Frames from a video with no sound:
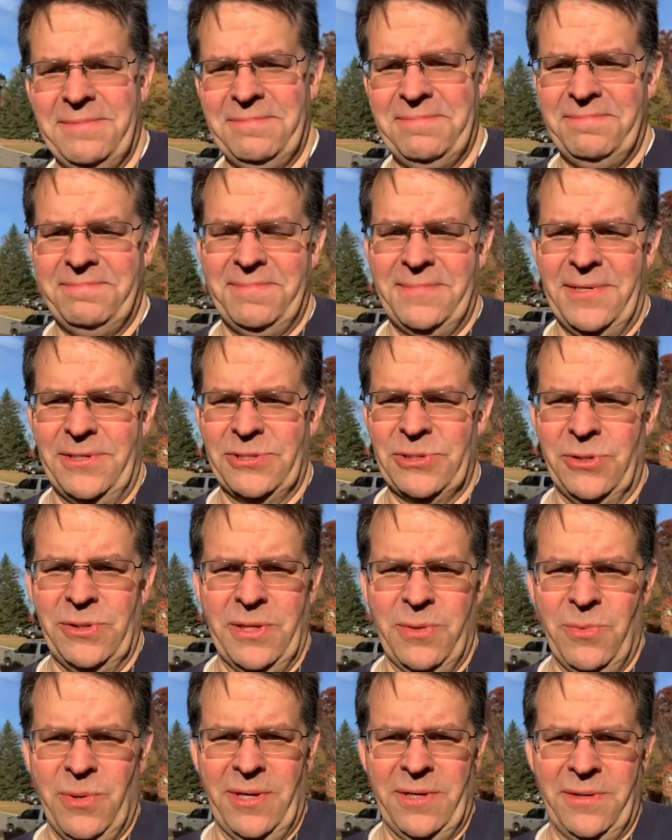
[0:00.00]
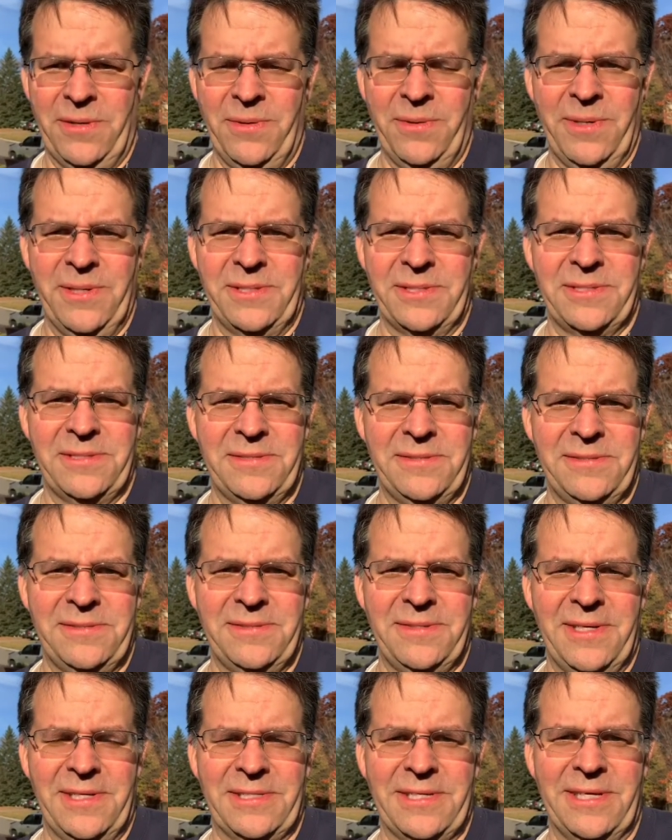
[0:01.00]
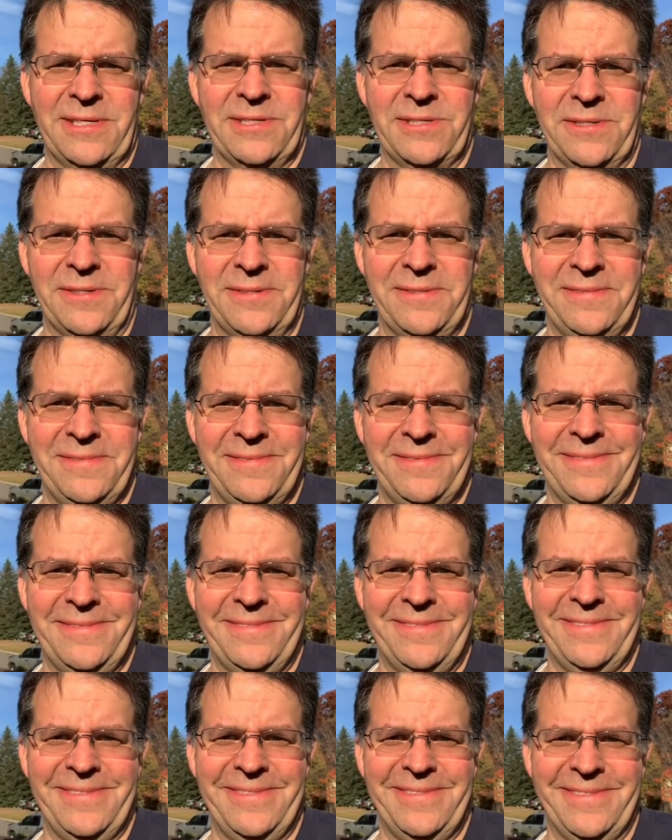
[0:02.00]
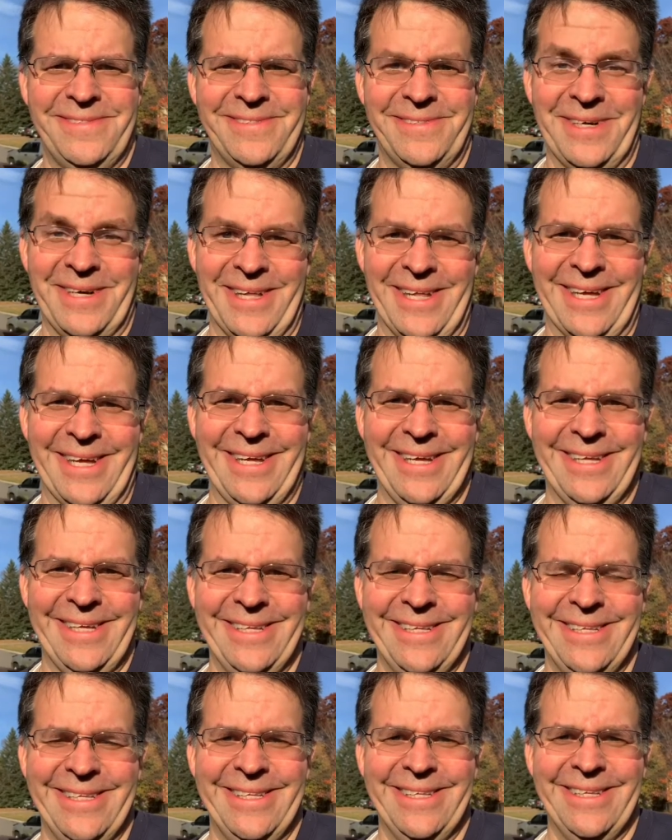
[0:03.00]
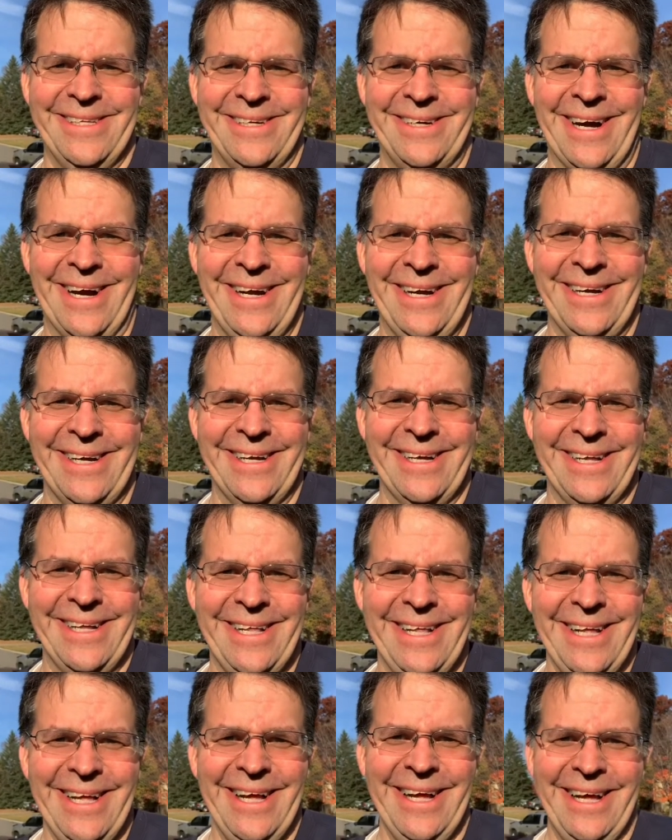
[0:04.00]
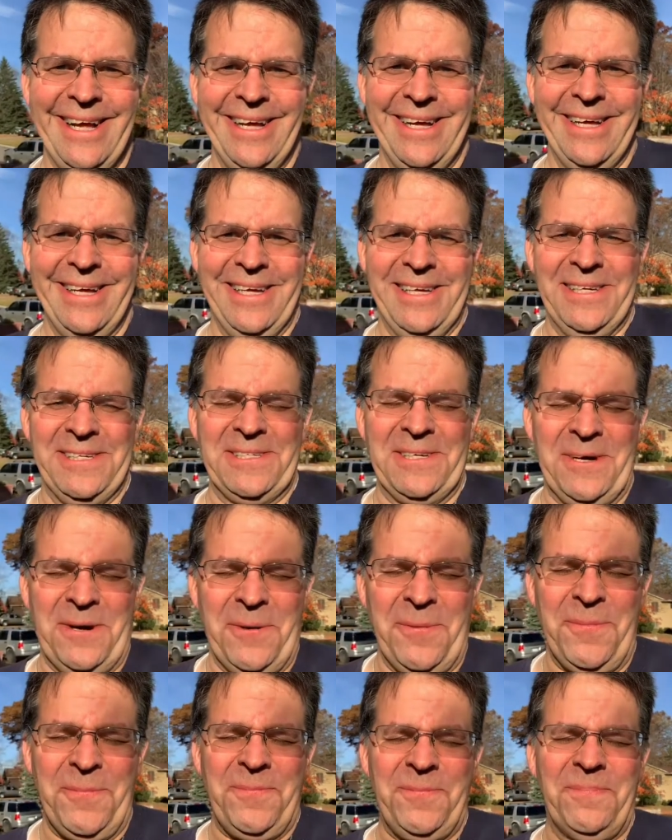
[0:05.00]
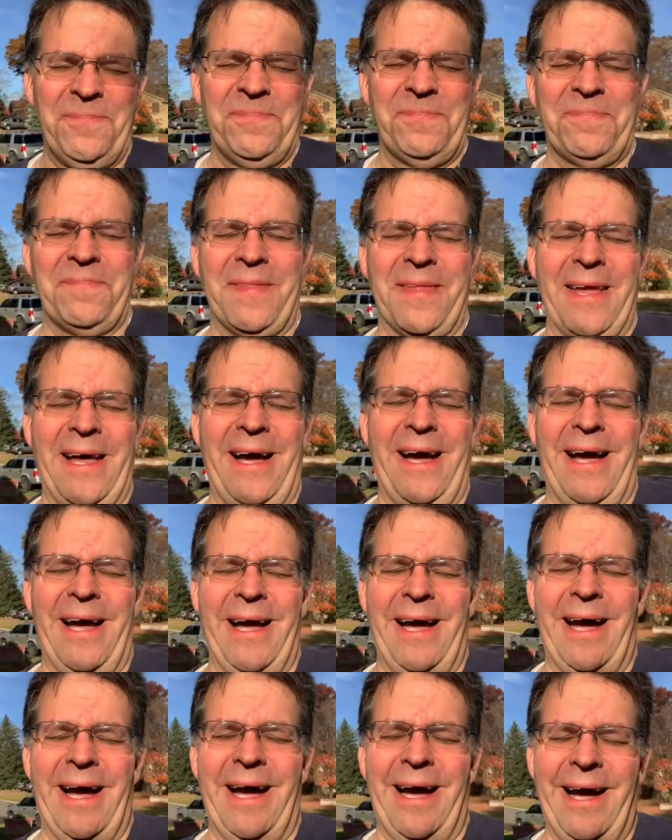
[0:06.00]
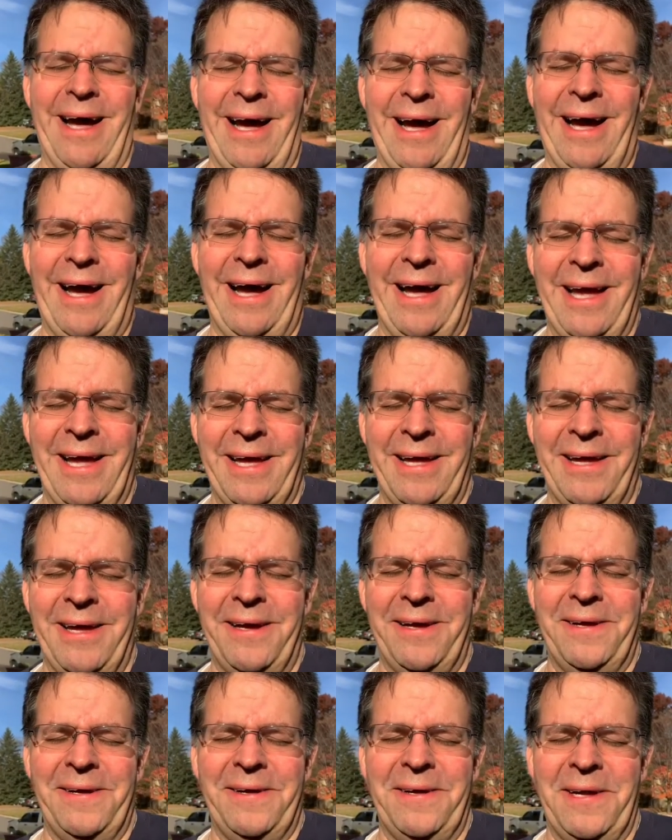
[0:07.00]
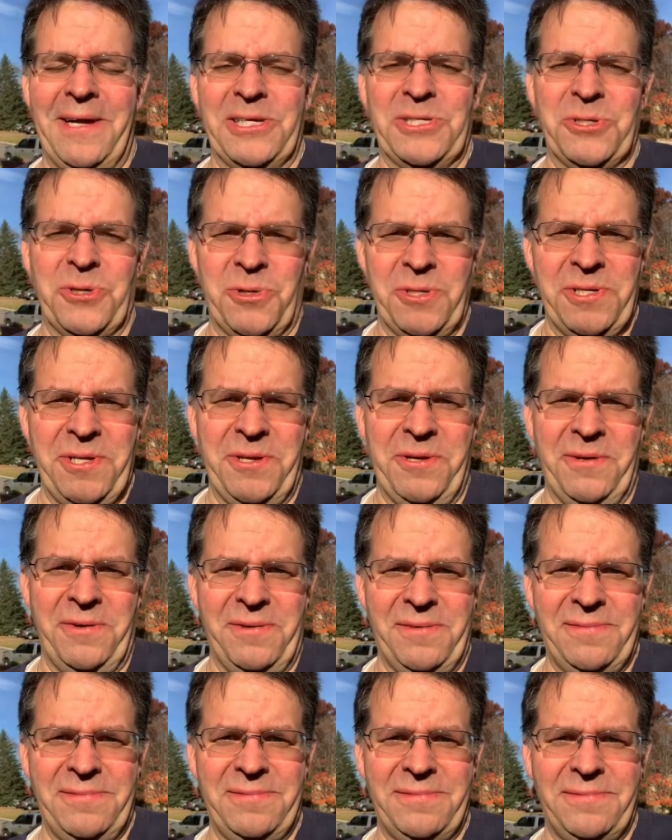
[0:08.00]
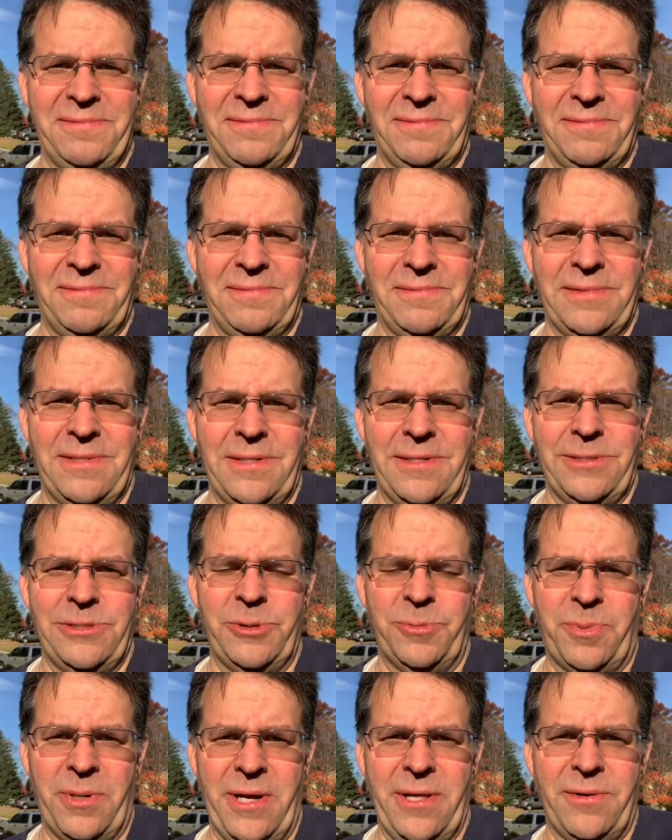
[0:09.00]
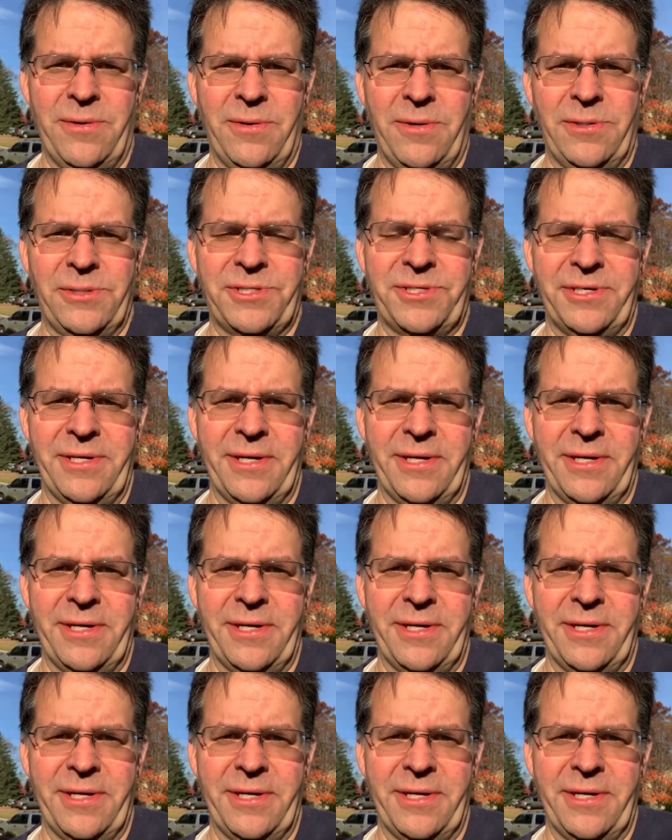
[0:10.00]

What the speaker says: There's only one who is essential, really, right? So, I exhort you to pray the Rosary